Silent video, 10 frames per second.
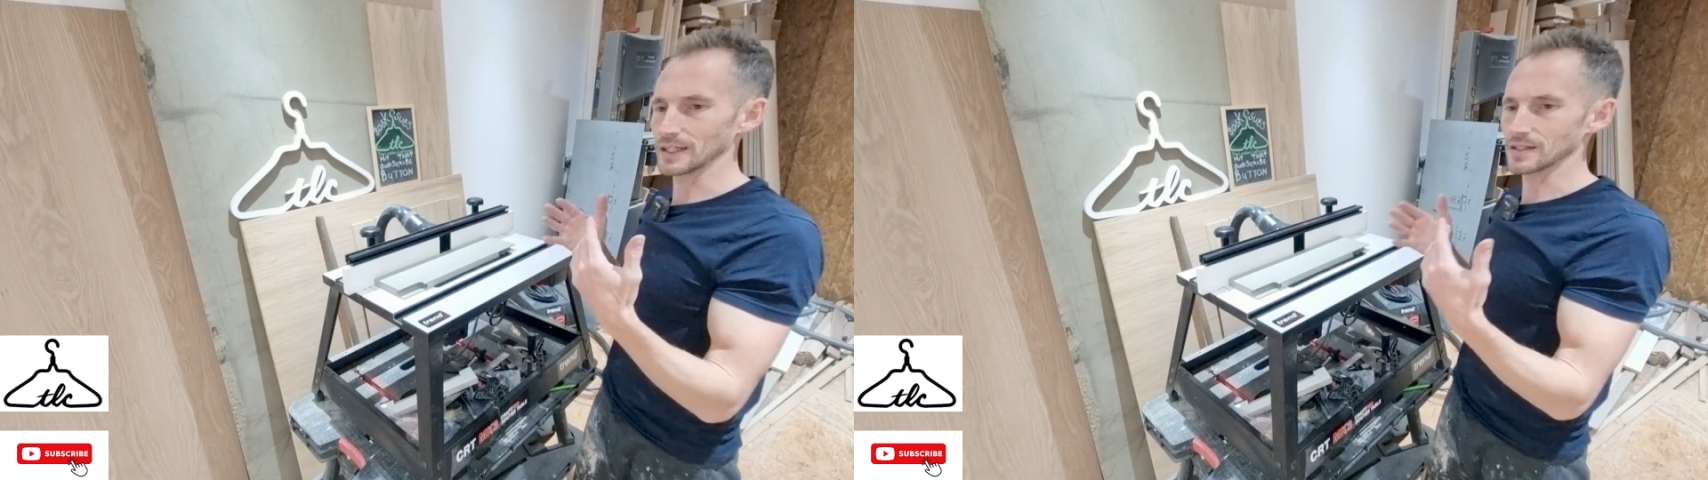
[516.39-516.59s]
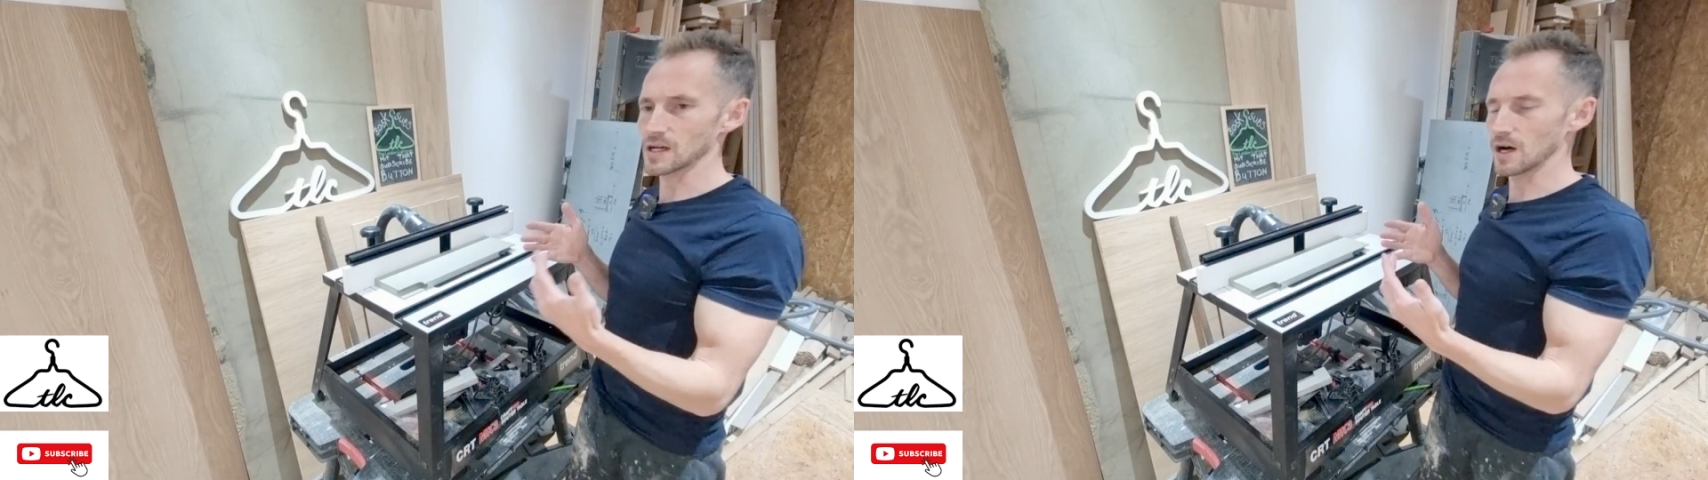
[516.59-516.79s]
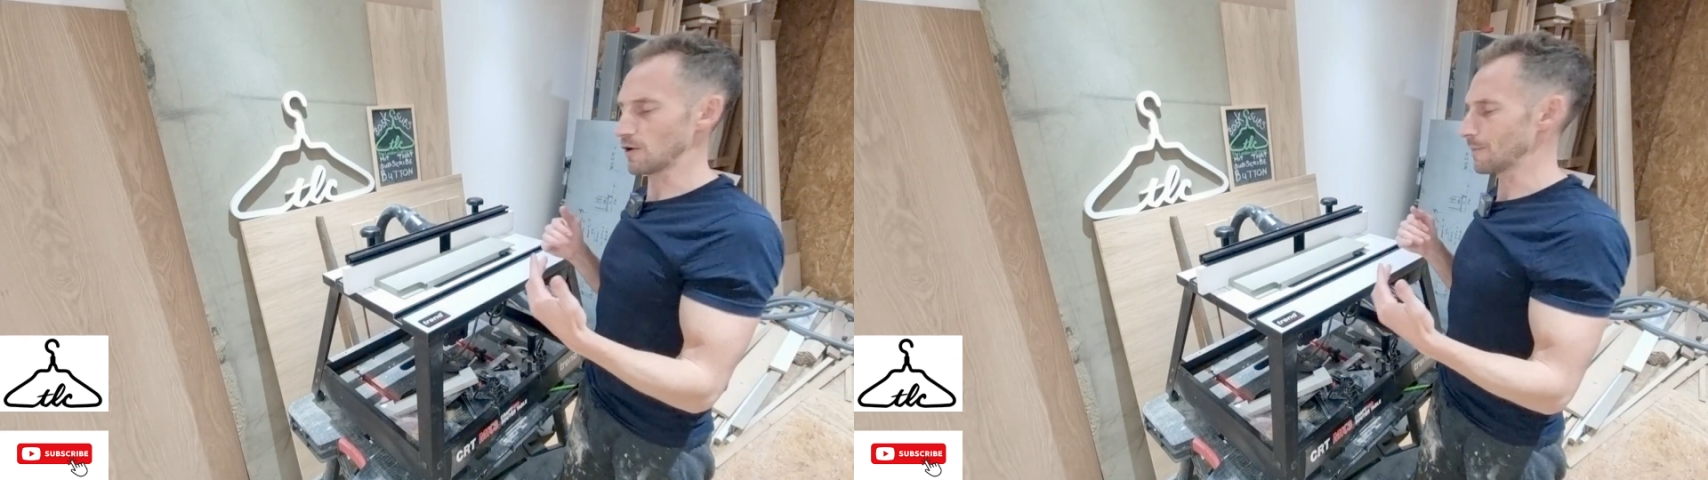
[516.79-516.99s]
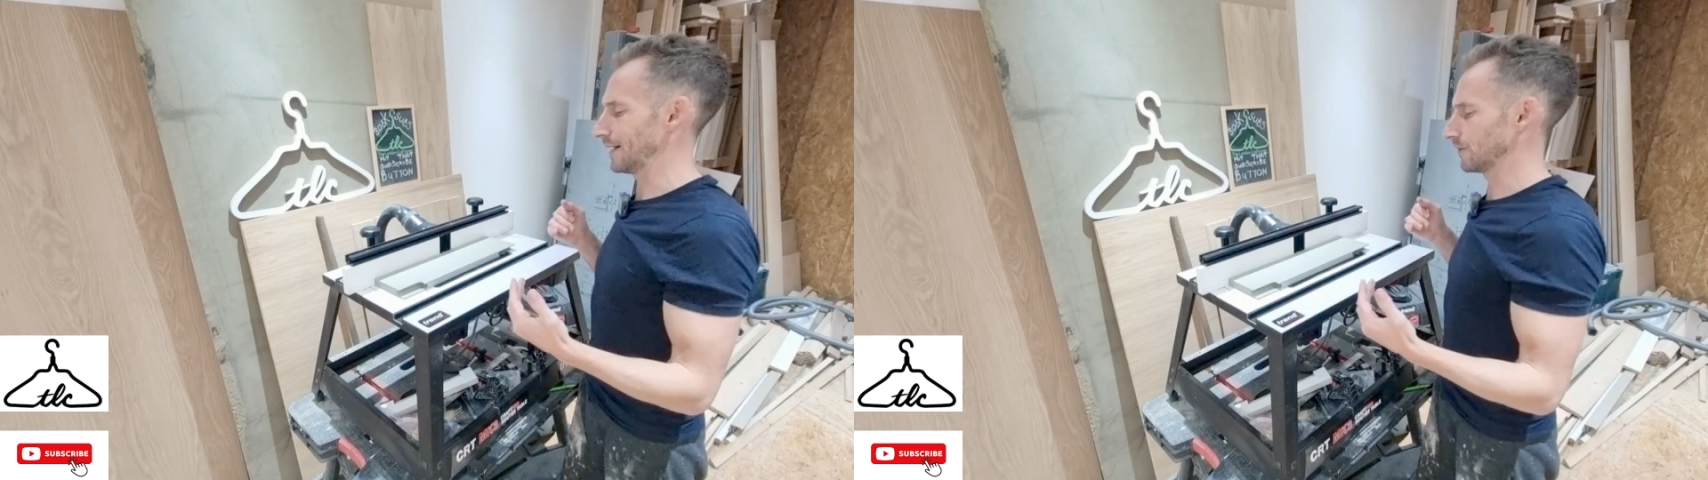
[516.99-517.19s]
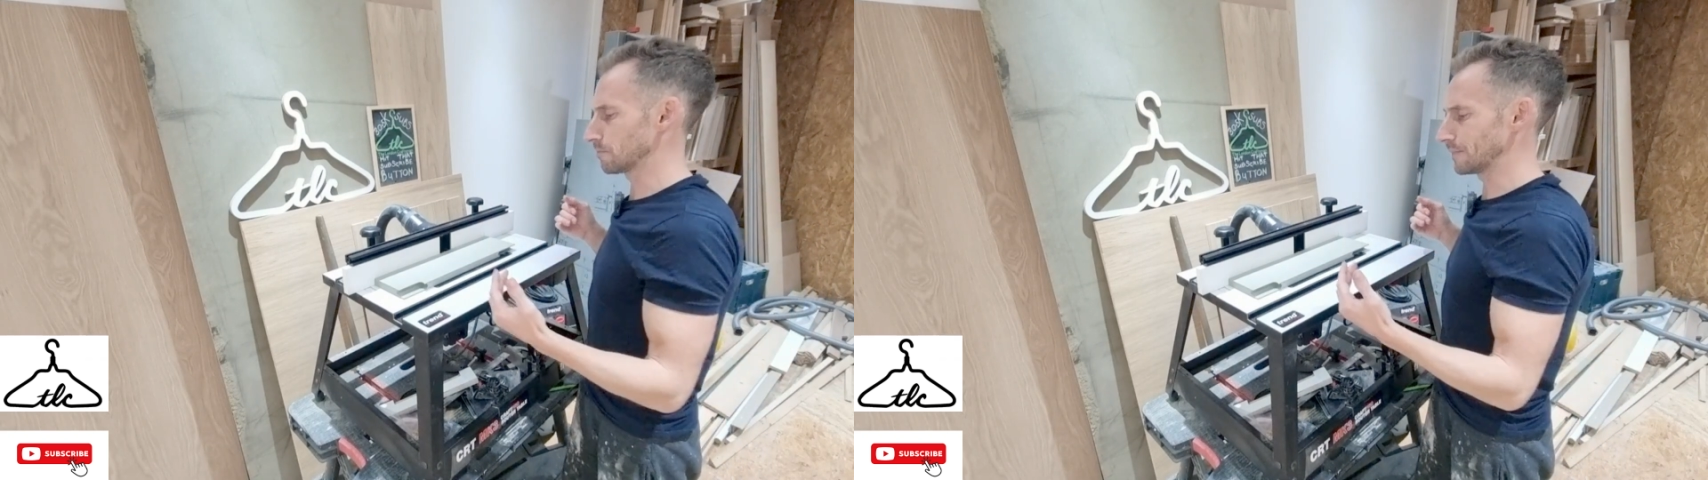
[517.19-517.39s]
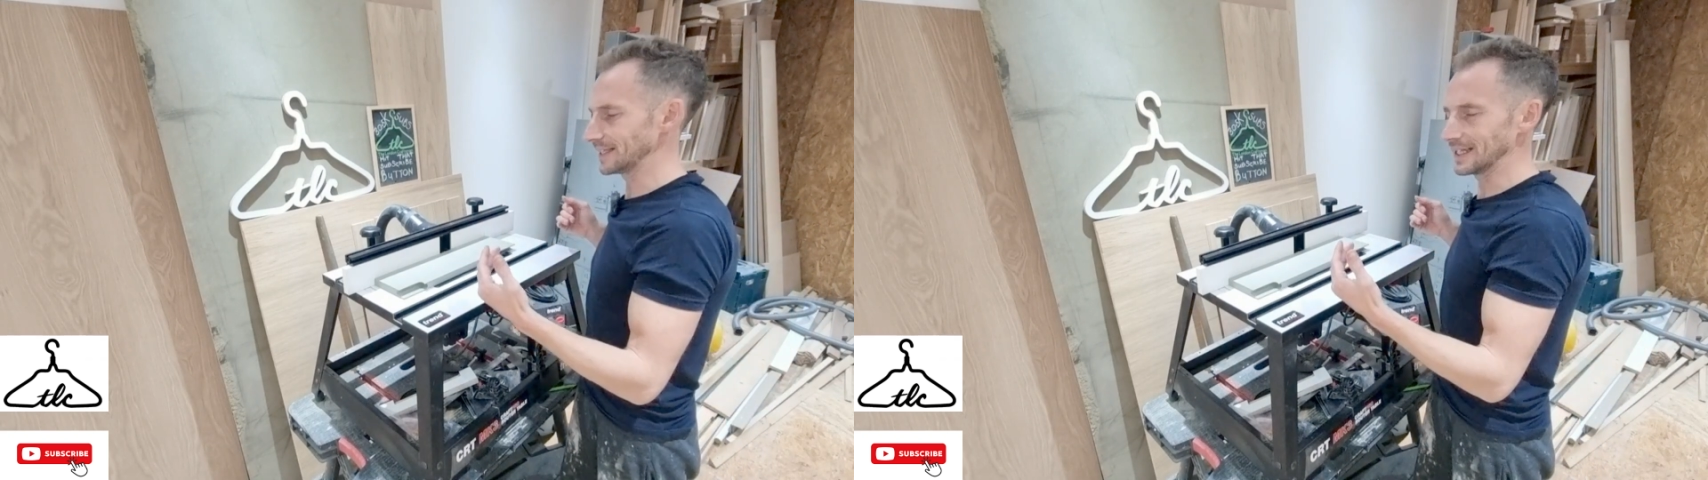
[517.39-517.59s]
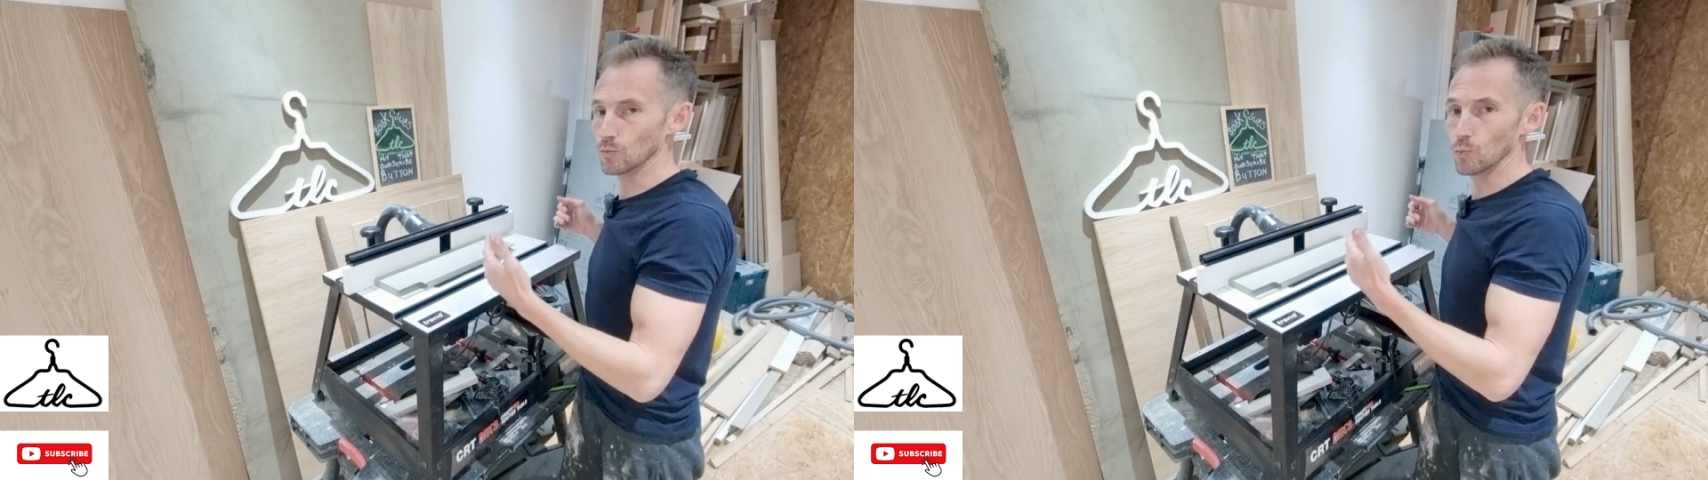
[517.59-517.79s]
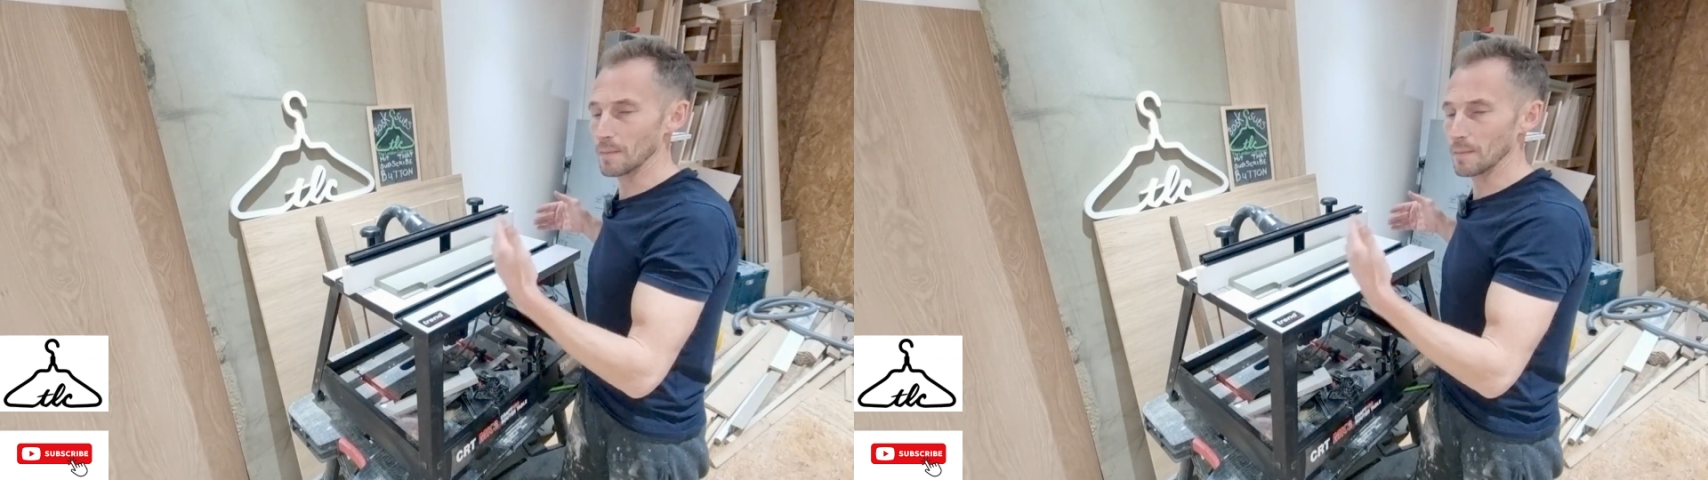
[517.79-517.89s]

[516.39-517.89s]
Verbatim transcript: the entire amount of meat in